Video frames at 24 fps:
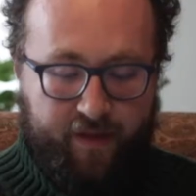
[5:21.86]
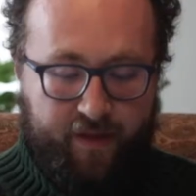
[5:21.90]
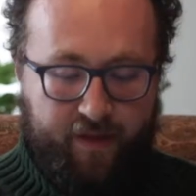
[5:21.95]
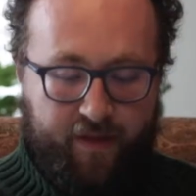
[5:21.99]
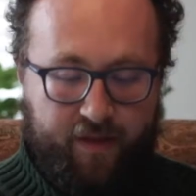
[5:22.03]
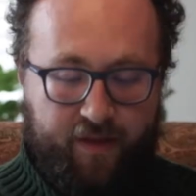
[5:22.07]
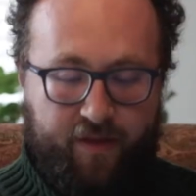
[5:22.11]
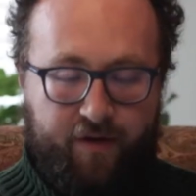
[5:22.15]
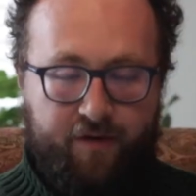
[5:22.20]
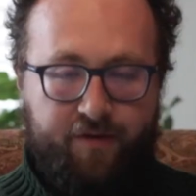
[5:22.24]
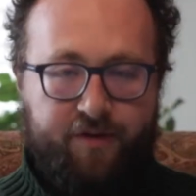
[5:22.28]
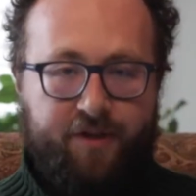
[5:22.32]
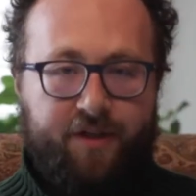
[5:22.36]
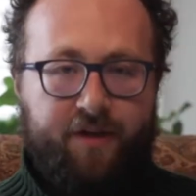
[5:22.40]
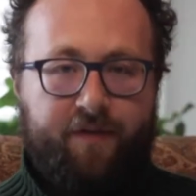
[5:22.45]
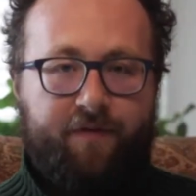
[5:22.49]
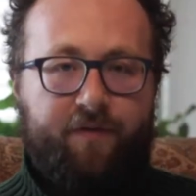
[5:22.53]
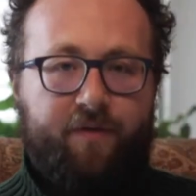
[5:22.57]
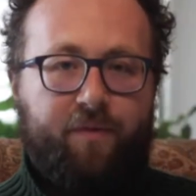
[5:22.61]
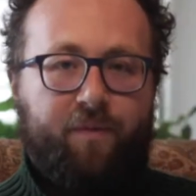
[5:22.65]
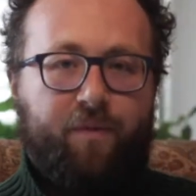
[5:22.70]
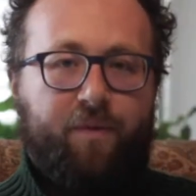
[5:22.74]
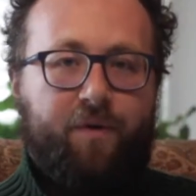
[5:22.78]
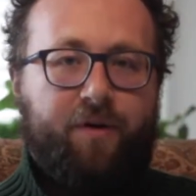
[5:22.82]
those
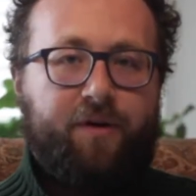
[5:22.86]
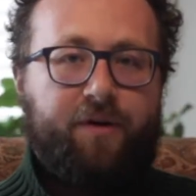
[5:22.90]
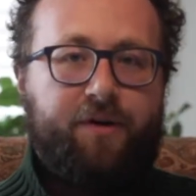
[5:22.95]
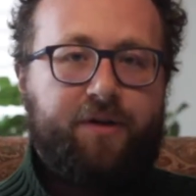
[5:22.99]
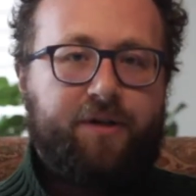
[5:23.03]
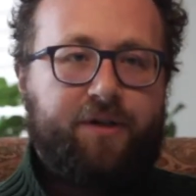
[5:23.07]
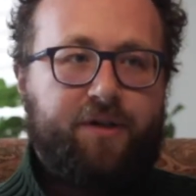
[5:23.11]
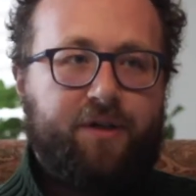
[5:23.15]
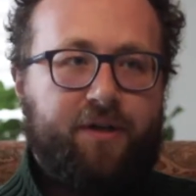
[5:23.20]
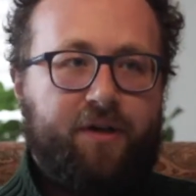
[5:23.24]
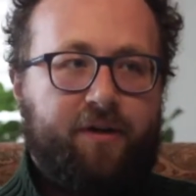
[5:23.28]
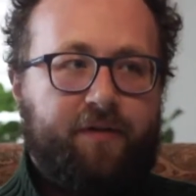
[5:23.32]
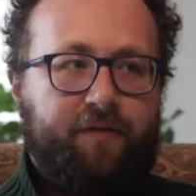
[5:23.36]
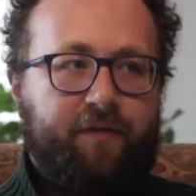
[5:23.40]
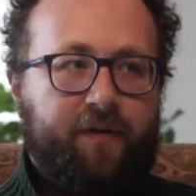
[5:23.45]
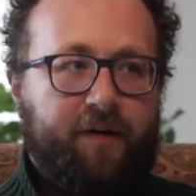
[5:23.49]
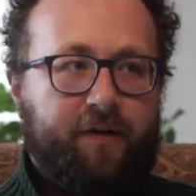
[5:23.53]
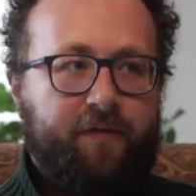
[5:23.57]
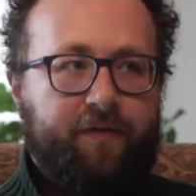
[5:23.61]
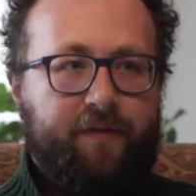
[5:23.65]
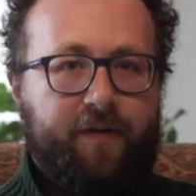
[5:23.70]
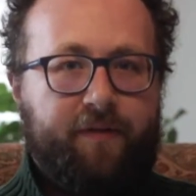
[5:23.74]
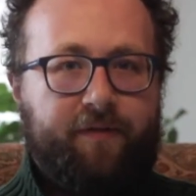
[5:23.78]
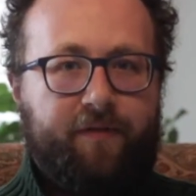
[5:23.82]
different works of
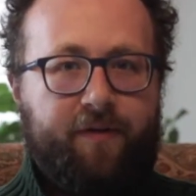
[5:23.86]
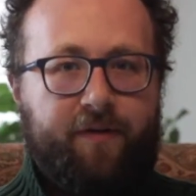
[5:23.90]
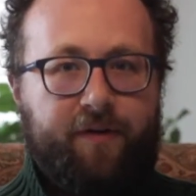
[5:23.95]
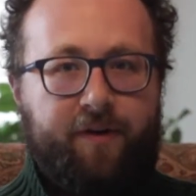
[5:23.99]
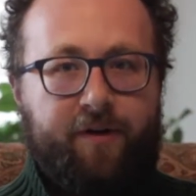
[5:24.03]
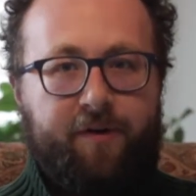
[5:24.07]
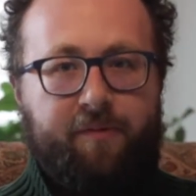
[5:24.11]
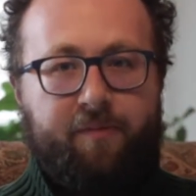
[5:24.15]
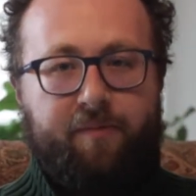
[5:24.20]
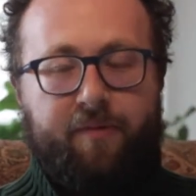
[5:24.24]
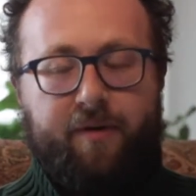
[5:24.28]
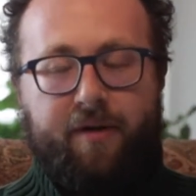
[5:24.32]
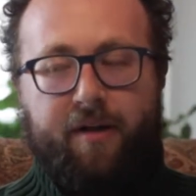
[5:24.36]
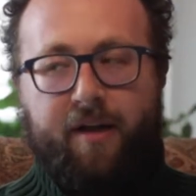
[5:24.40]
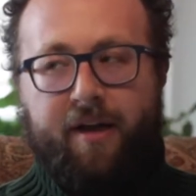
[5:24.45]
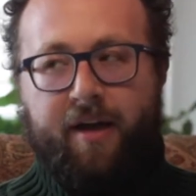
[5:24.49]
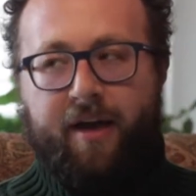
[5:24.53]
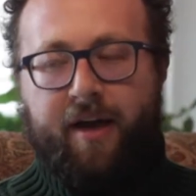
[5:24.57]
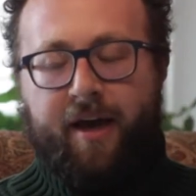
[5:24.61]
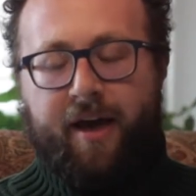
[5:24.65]
Evronot, but